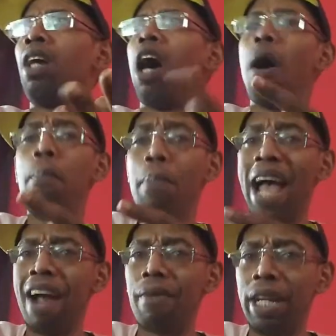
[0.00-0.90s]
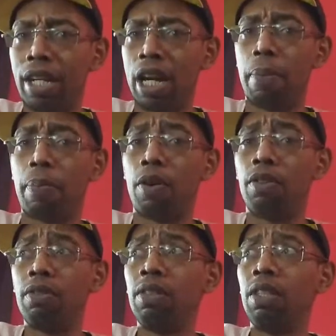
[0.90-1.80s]
A married
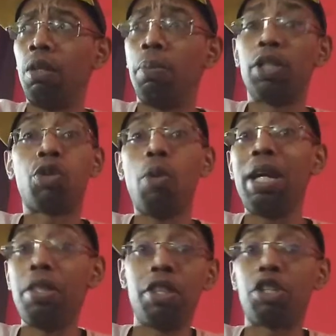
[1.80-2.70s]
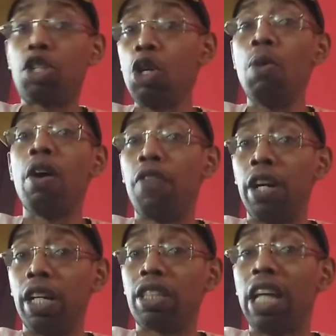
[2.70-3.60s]
couple, between the two of
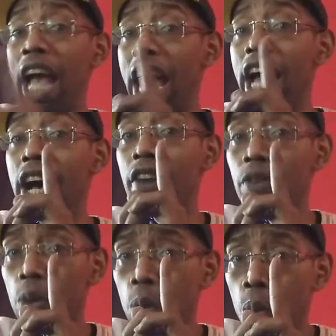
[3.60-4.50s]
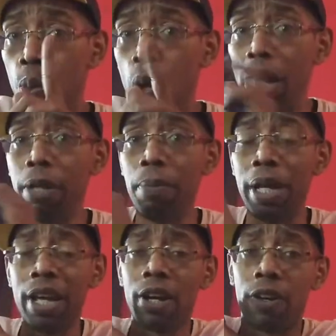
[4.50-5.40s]
us, have one
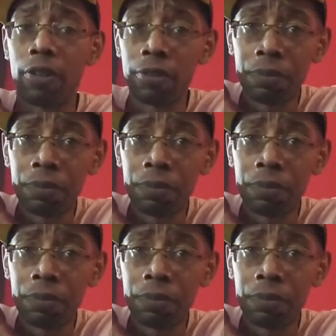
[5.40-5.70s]
bill.